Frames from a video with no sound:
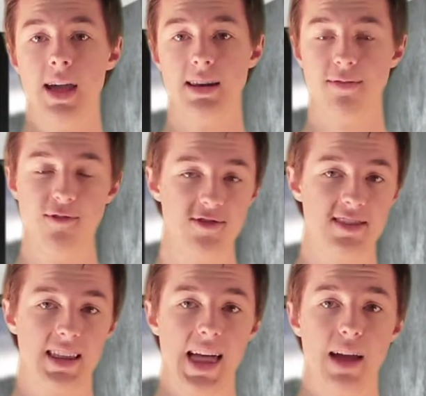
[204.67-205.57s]
It diffuses
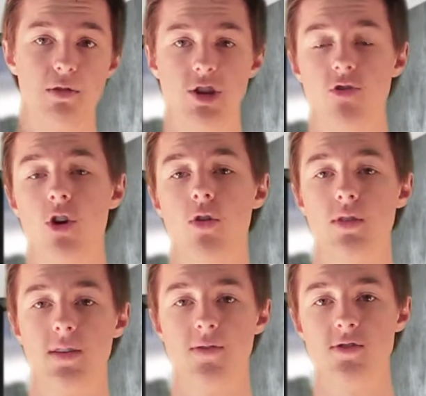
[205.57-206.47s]
the light, which if you don't know
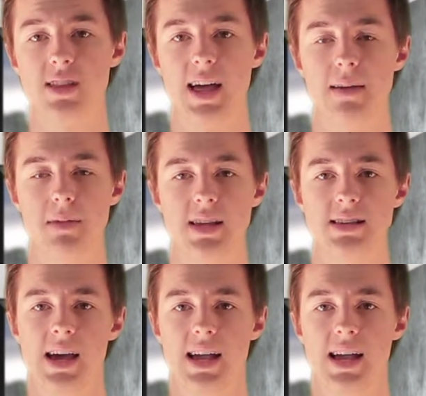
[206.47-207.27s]
what diffuse the light means,